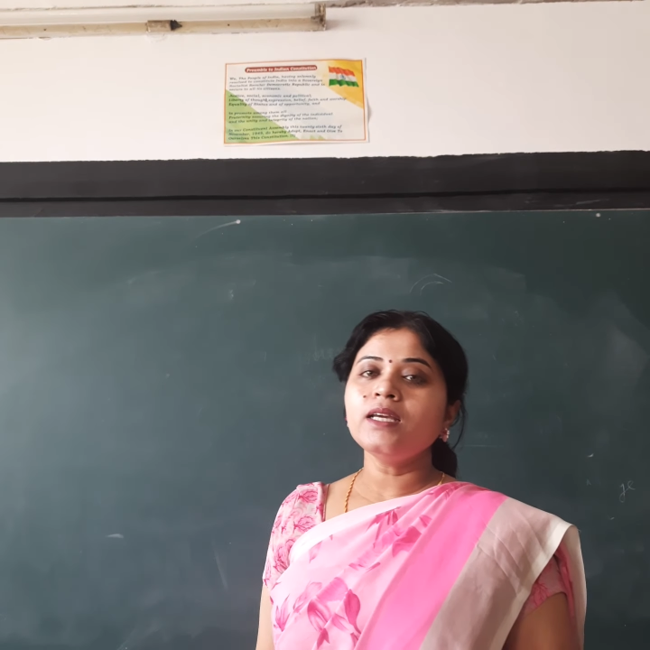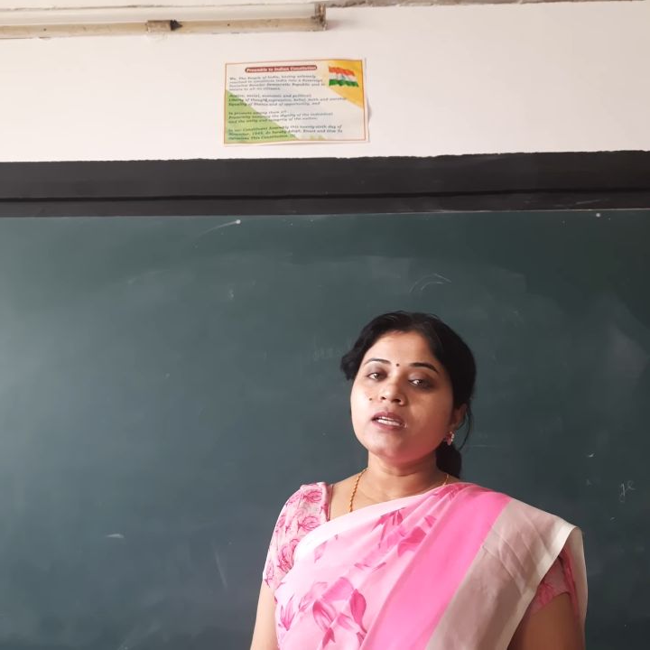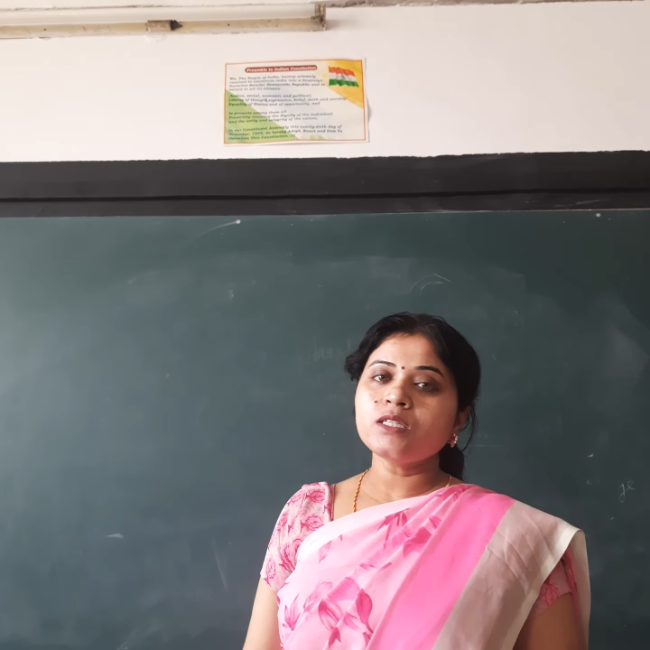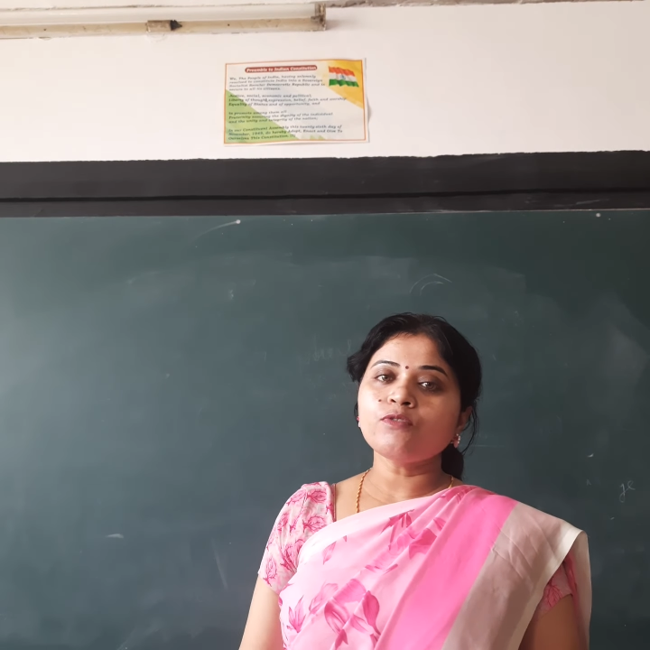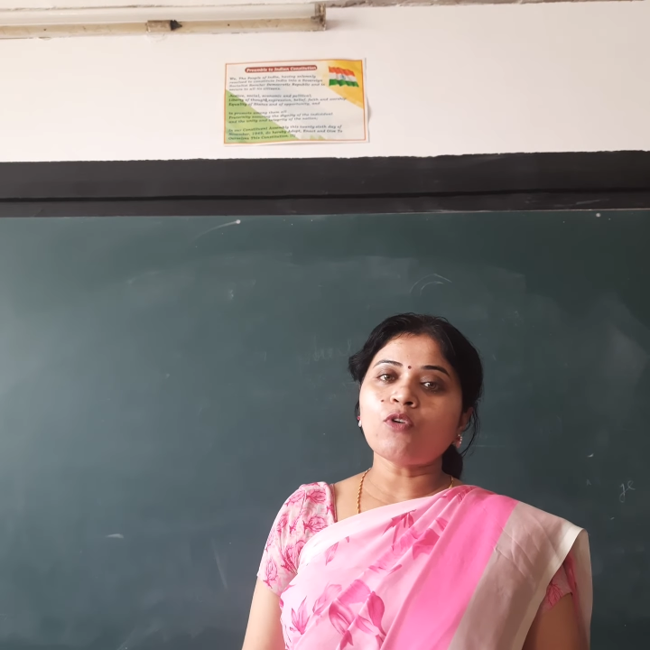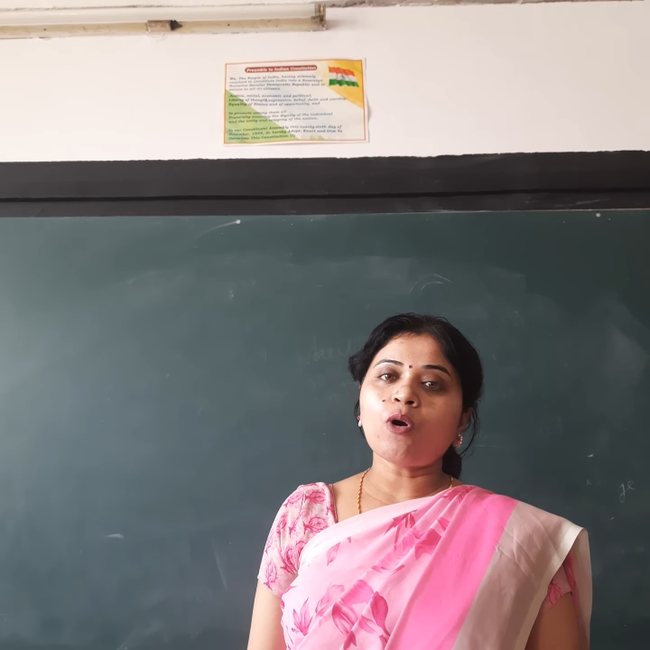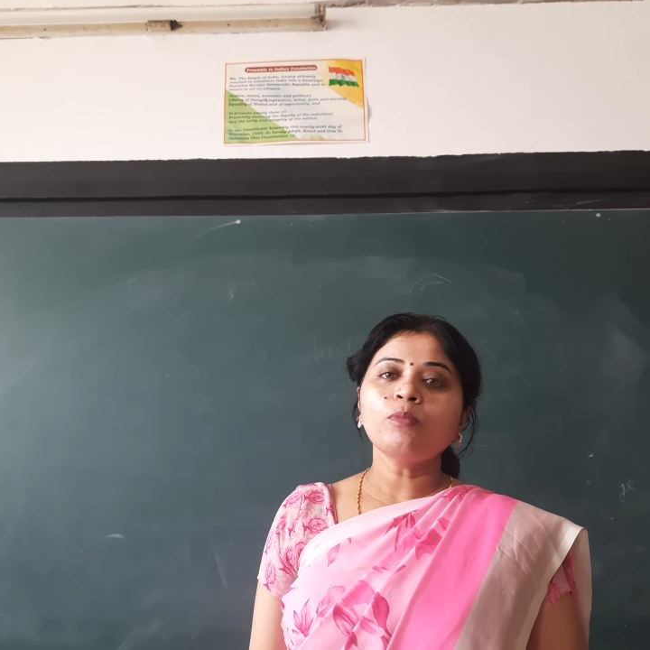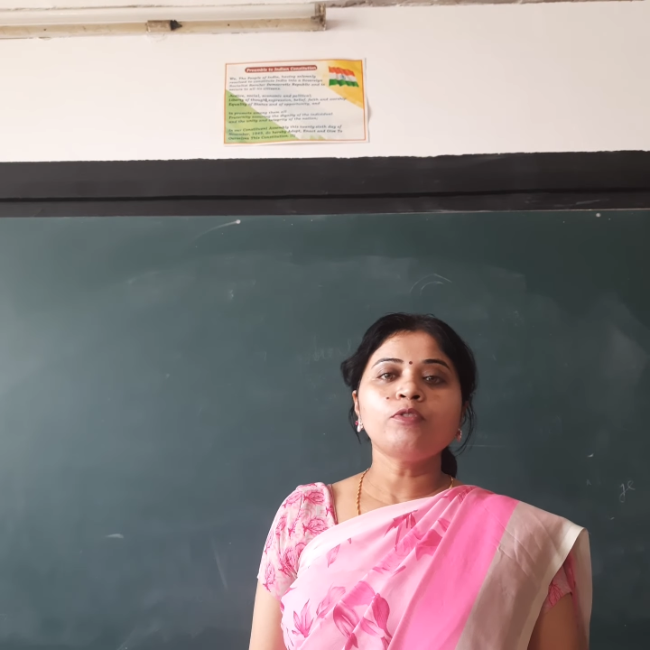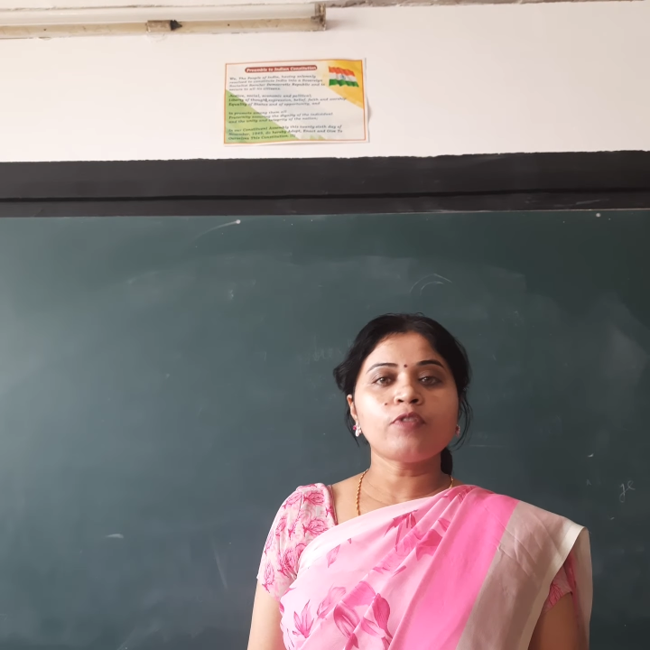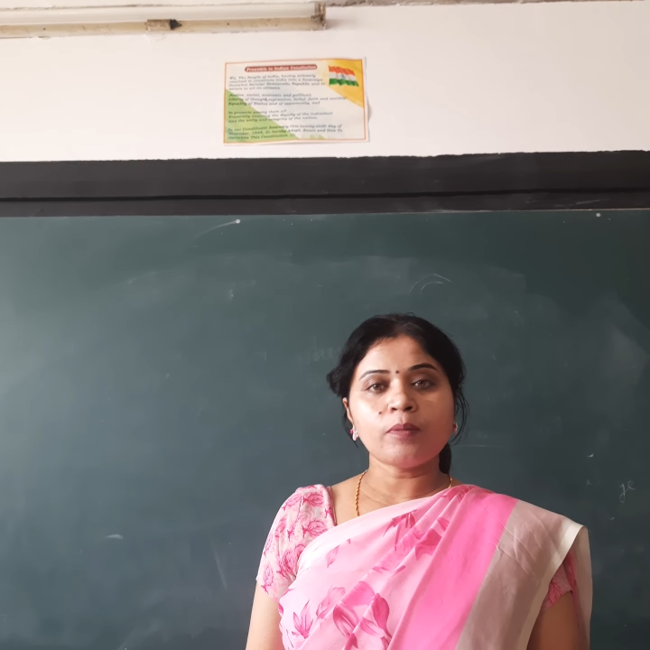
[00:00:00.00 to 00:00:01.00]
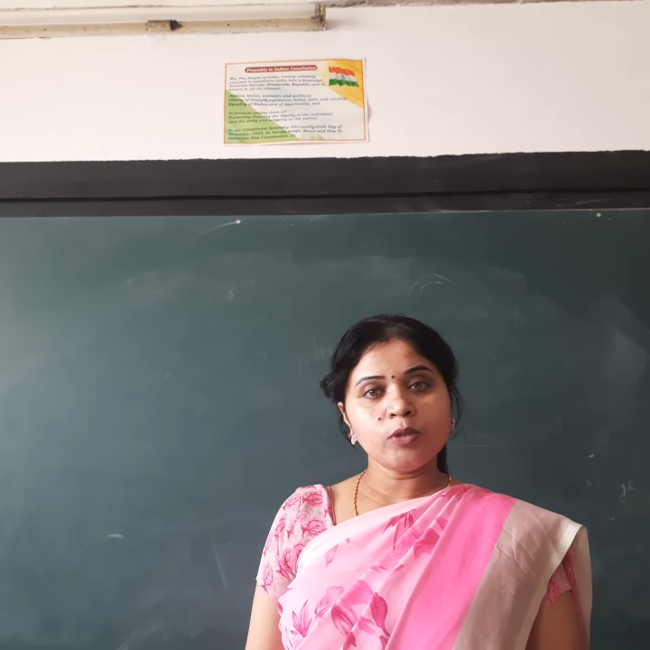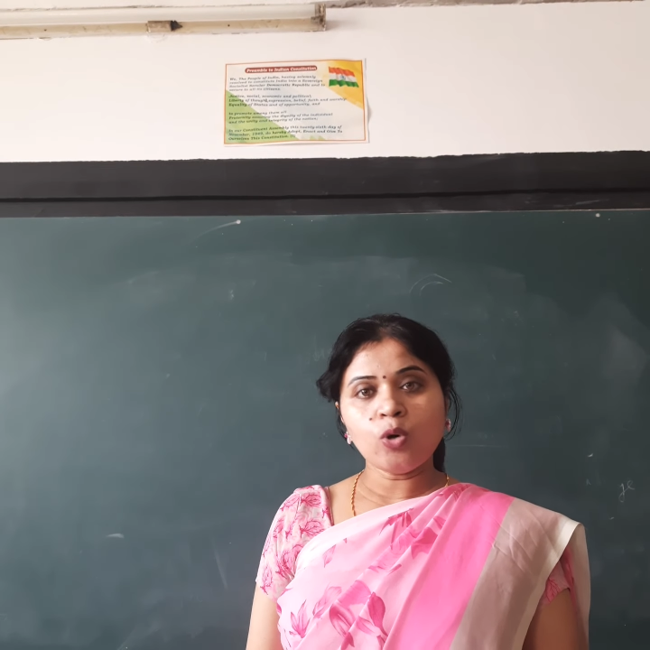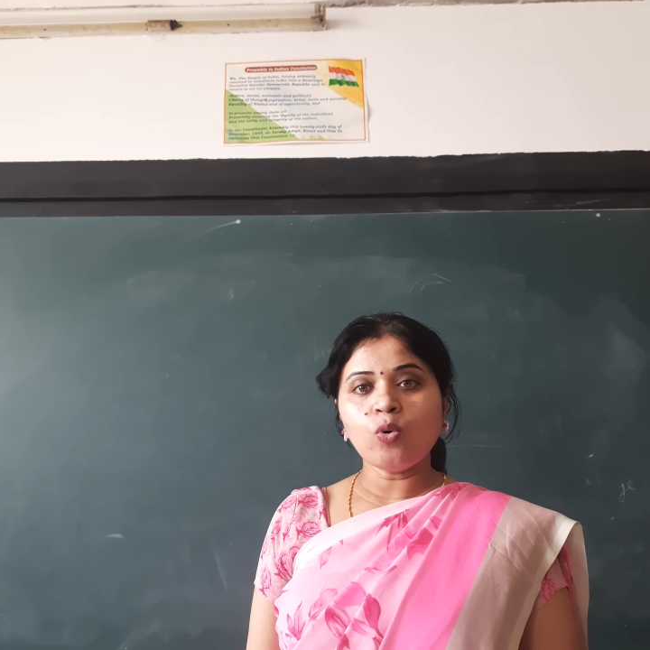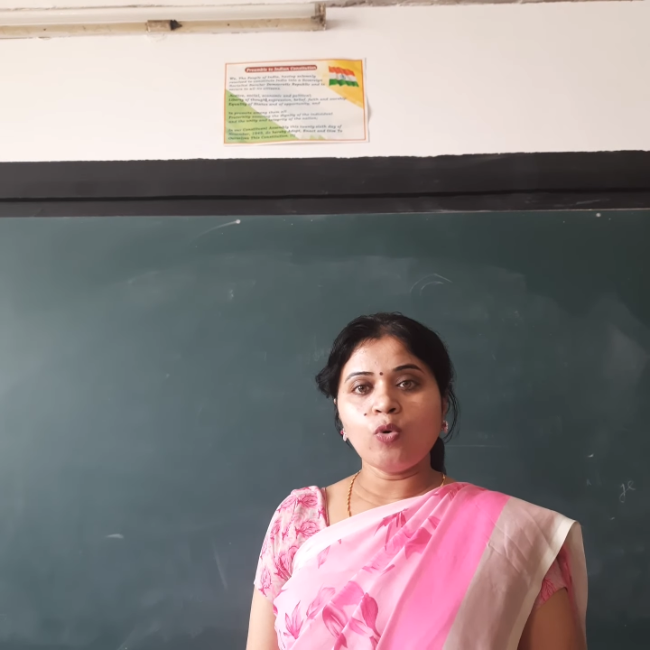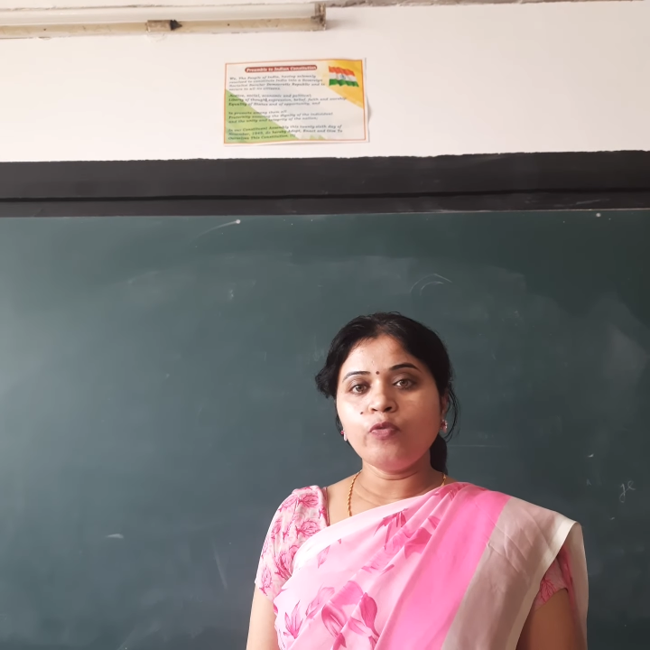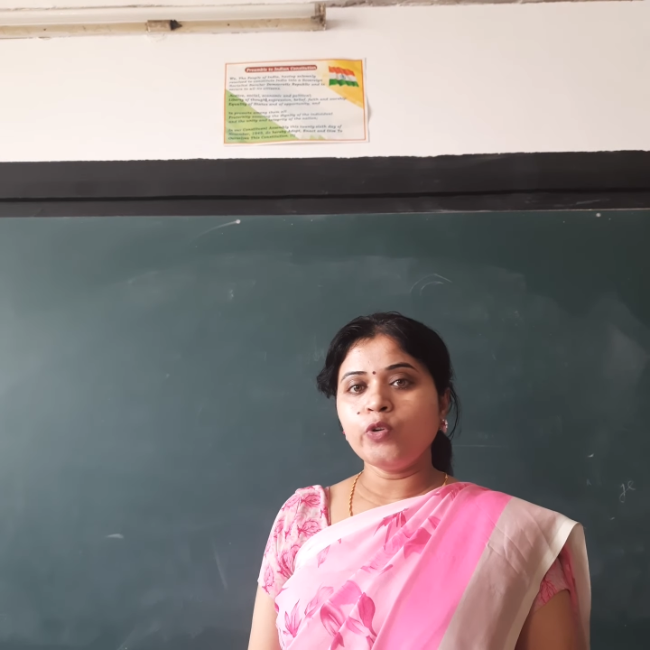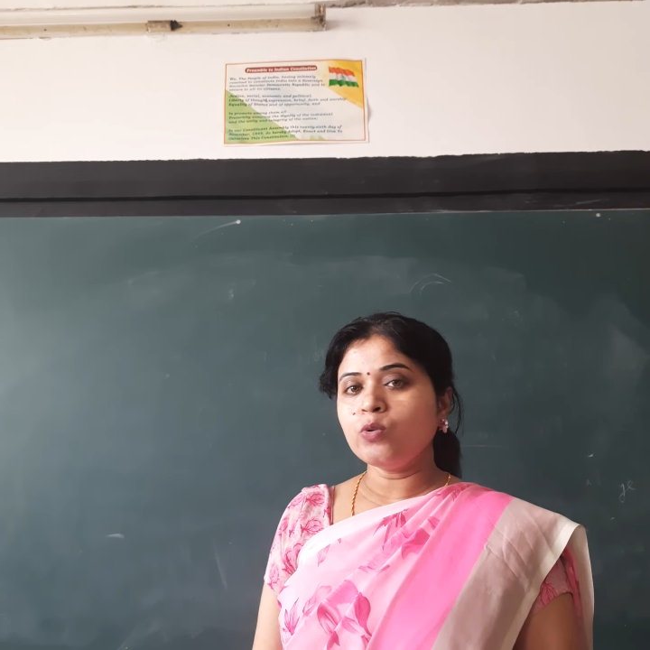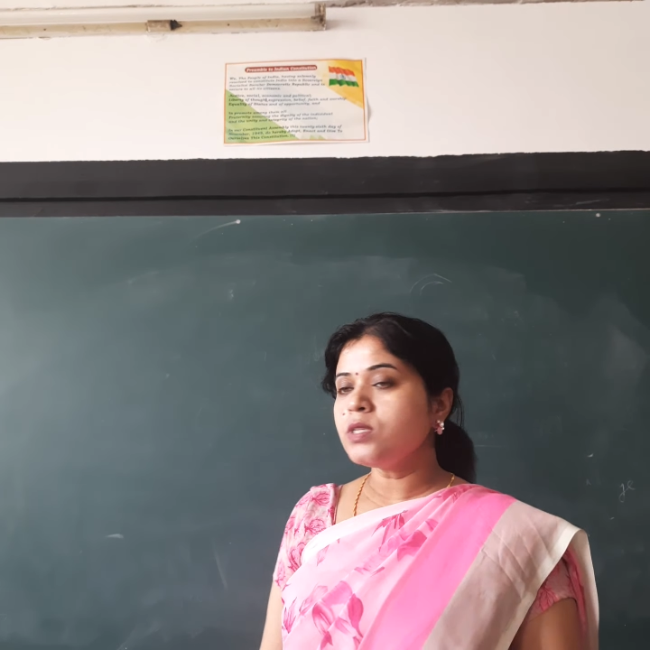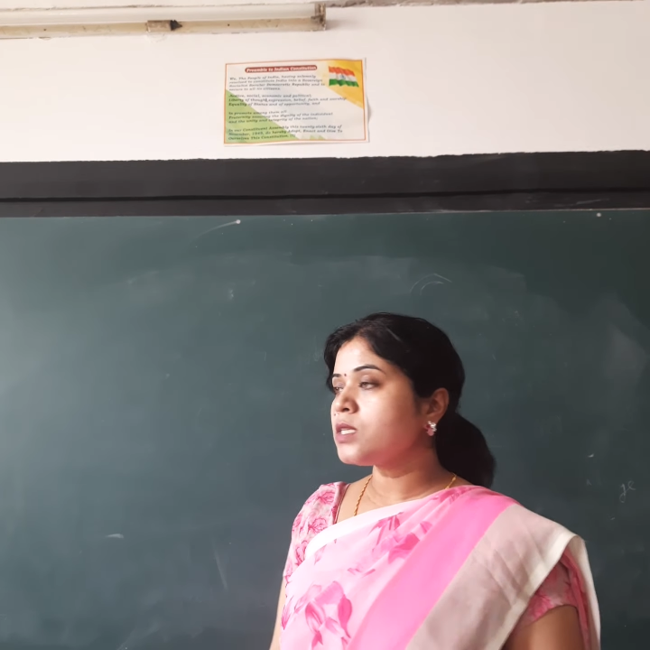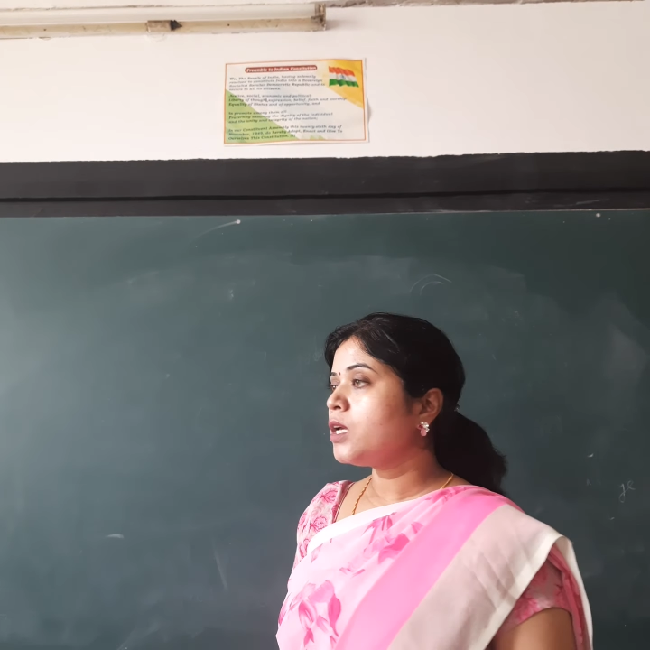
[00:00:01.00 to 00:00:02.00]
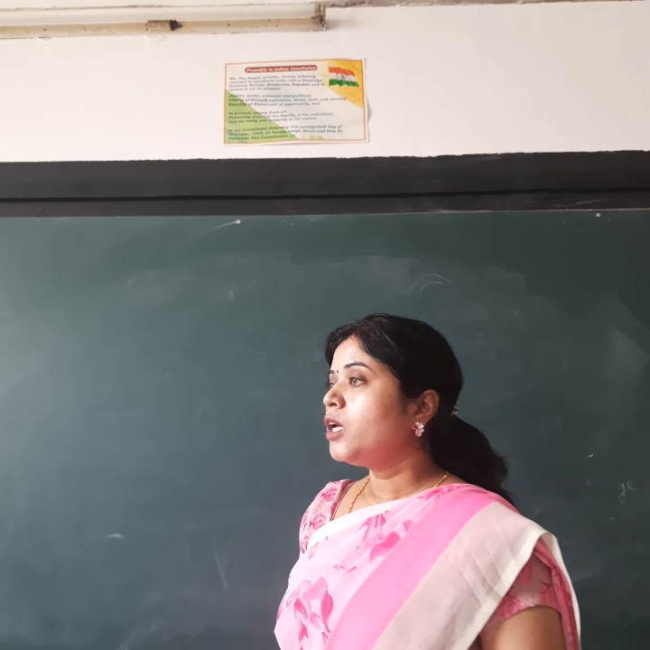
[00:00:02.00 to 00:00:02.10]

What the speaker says: is formed from the ovules.